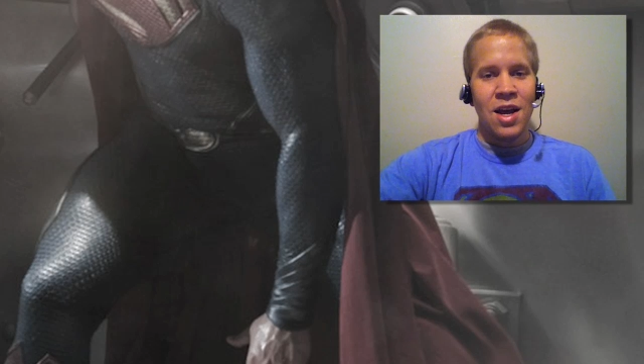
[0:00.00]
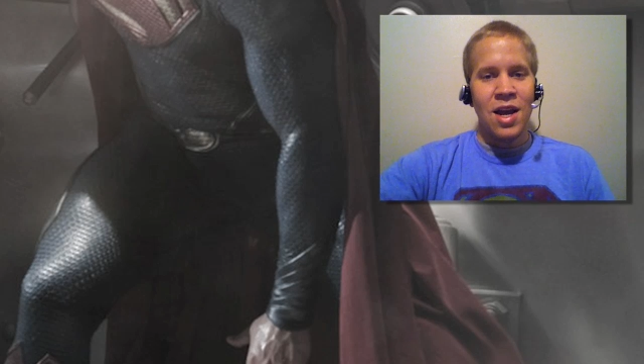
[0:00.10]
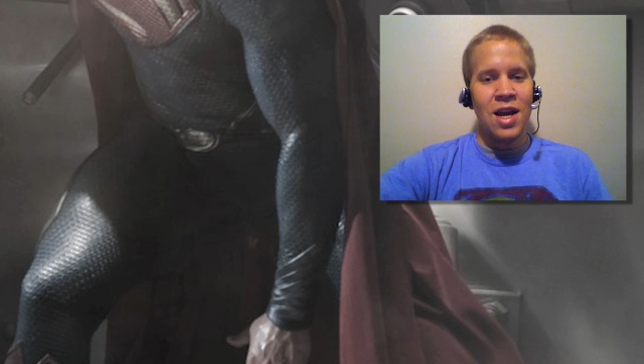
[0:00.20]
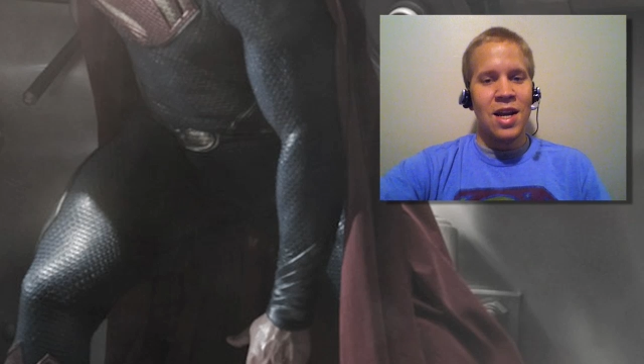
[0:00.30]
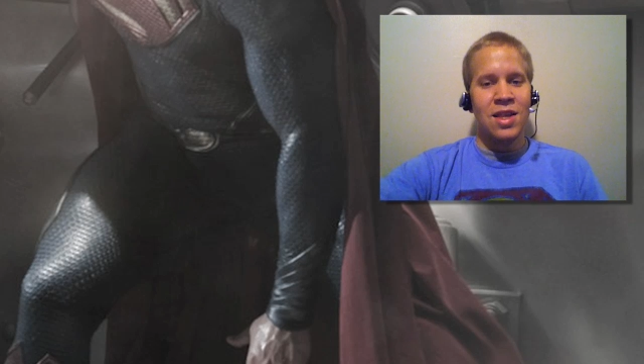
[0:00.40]

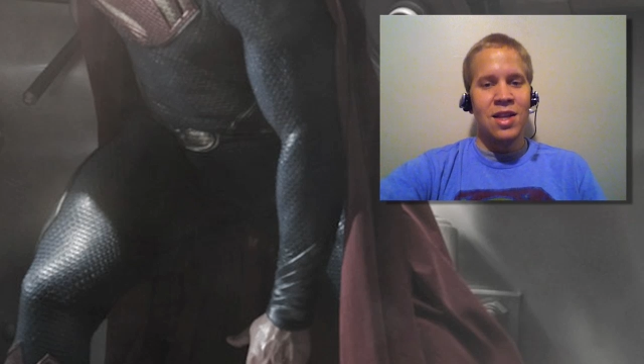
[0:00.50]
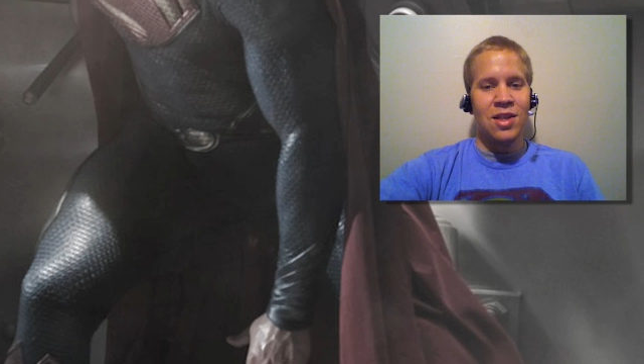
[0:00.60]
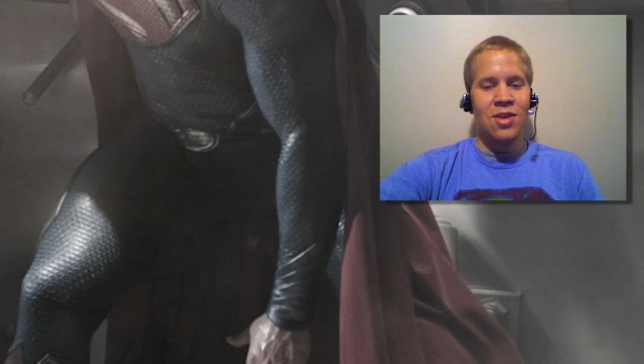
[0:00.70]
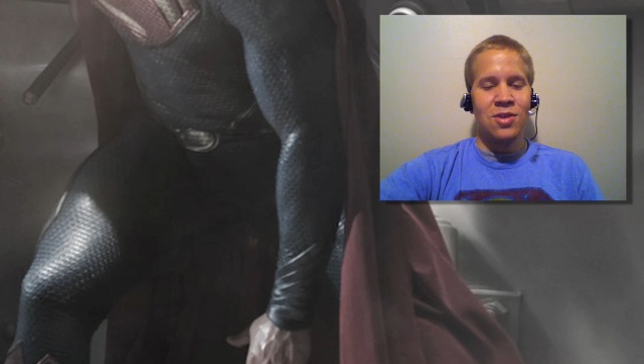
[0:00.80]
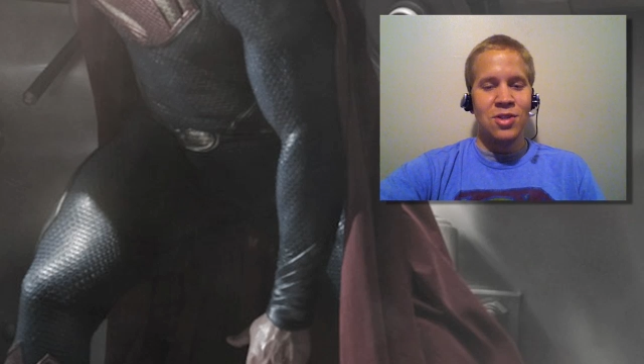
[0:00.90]
And I
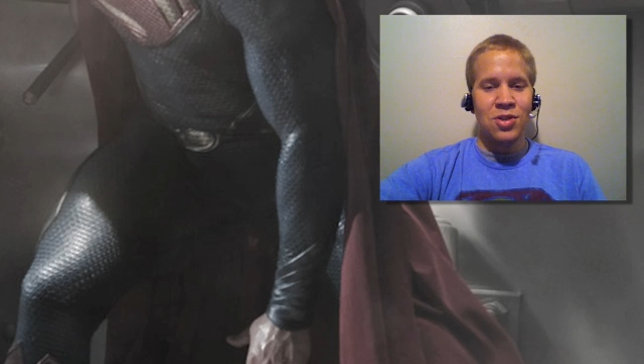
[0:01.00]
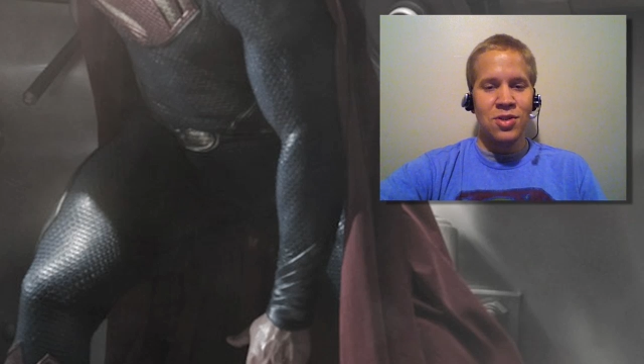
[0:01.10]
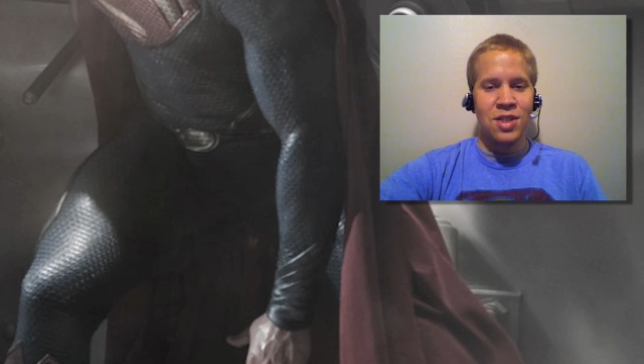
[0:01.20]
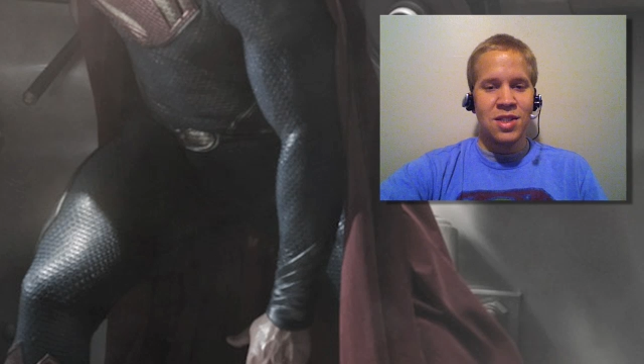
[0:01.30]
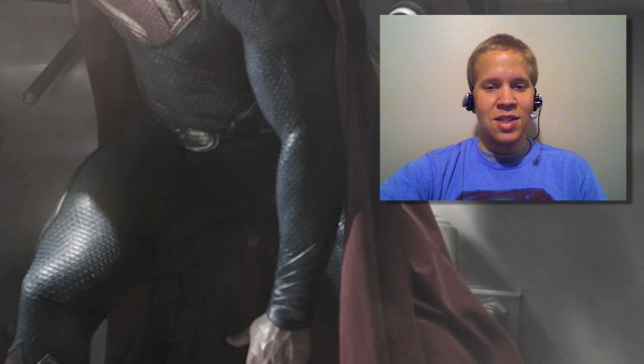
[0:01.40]
think they were
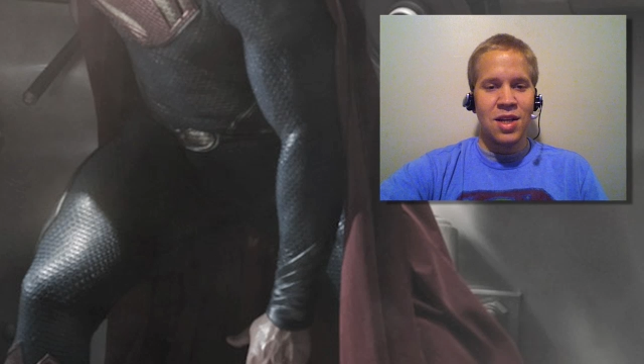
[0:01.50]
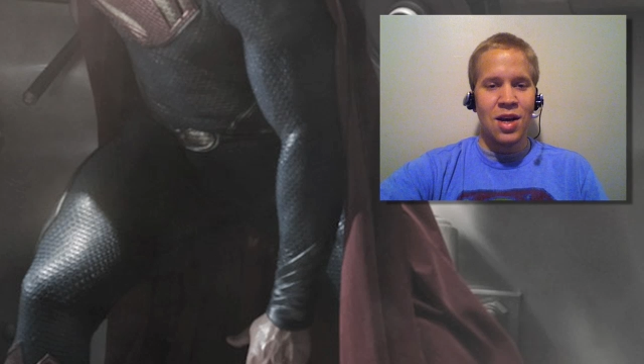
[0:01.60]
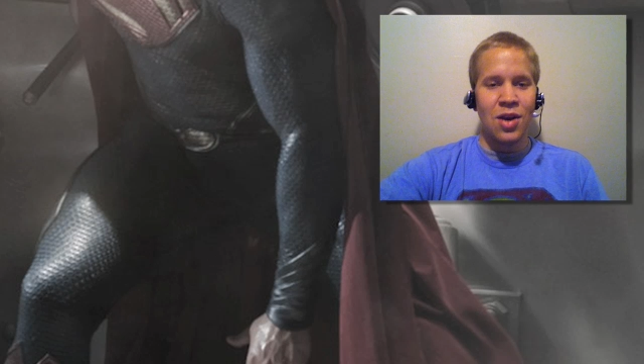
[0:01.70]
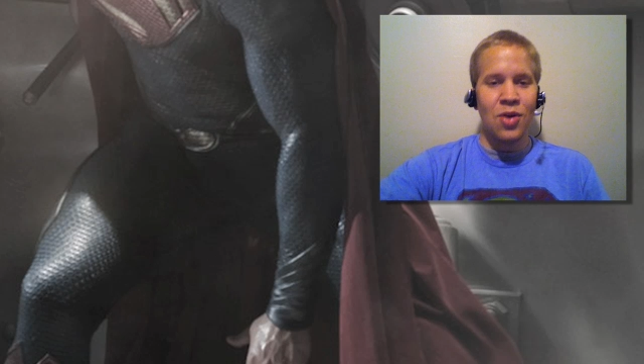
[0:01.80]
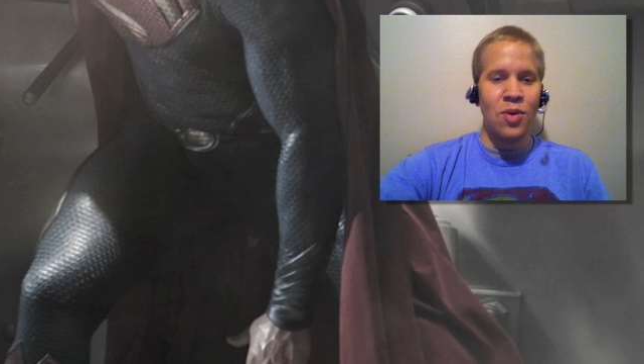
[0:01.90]
choosing to
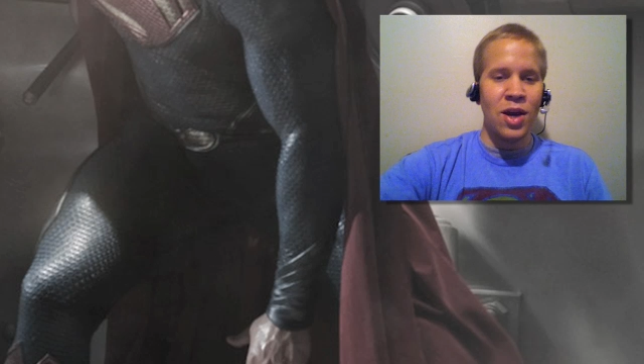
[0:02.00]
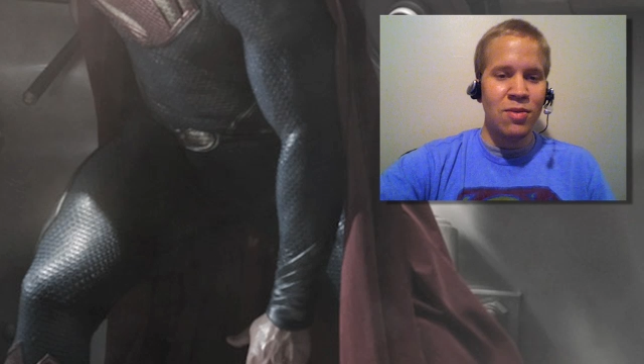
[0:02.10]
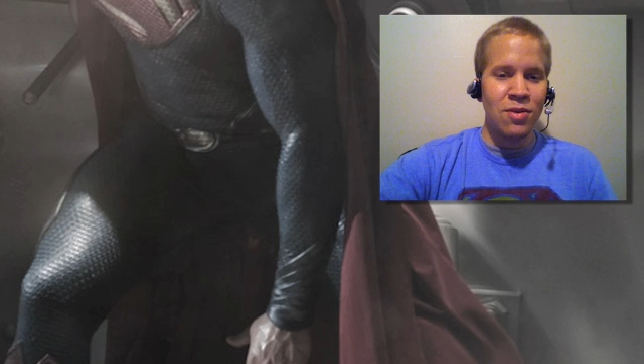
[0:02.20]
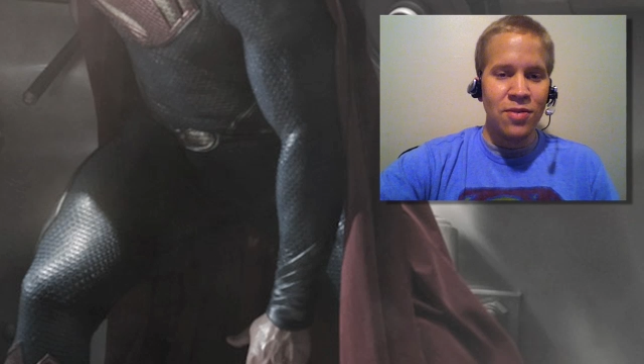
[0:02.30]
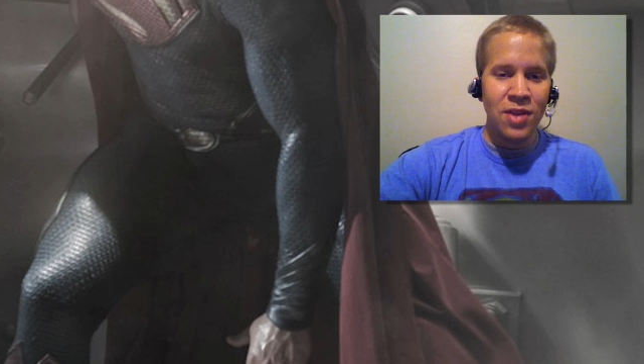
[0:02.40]
not quite
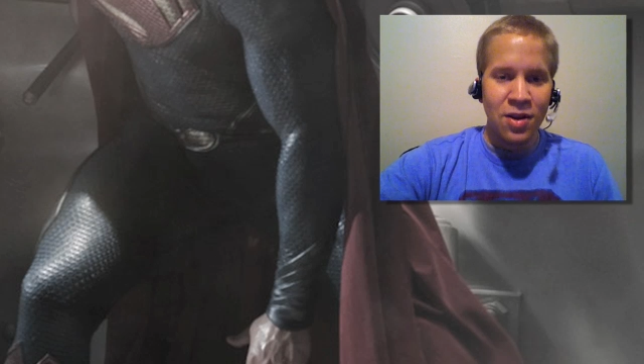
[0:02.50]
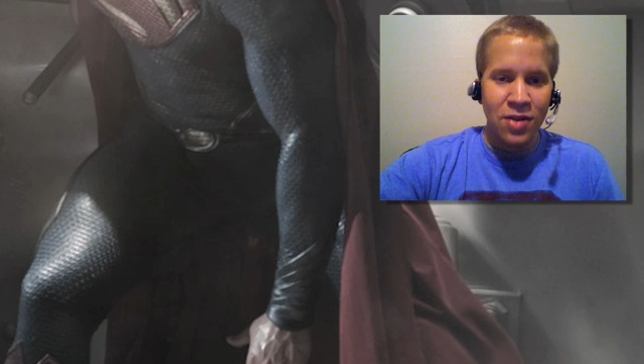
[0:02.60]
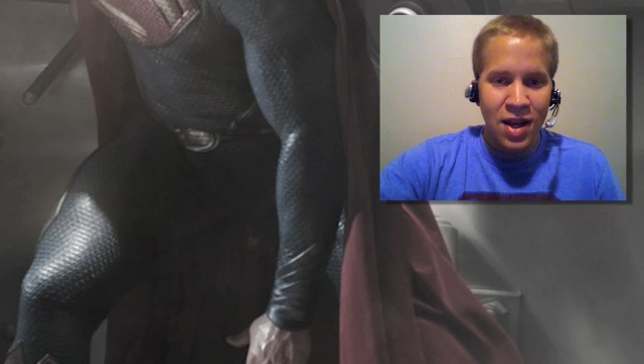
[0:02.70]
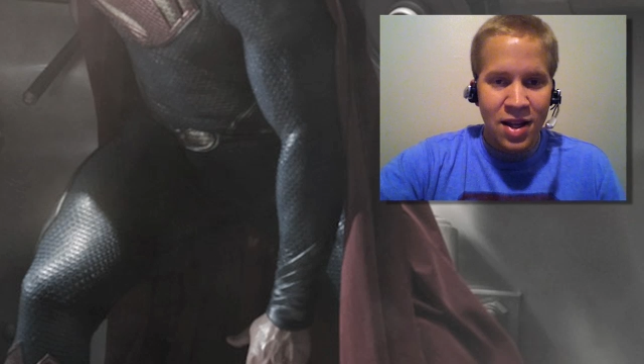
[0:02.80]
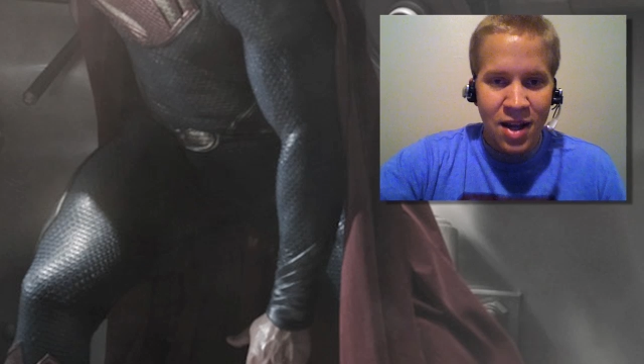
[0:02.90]
reveal
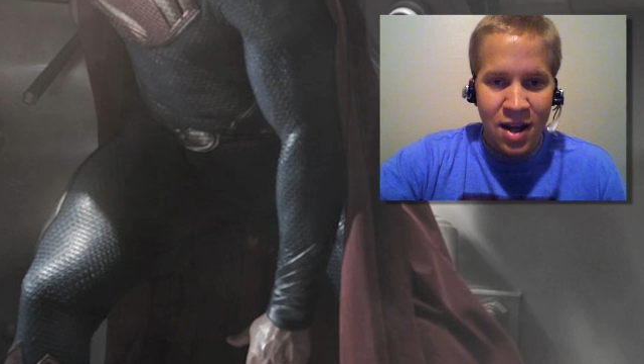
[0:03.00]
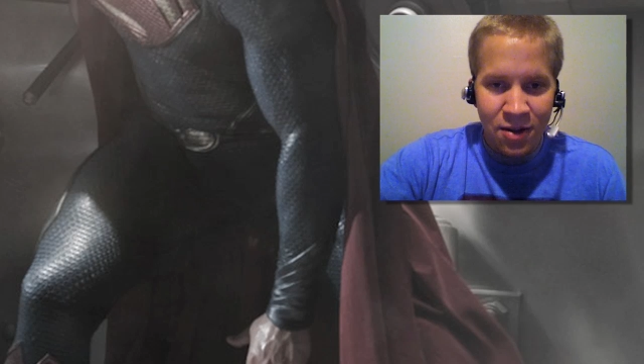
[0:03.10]
that yet.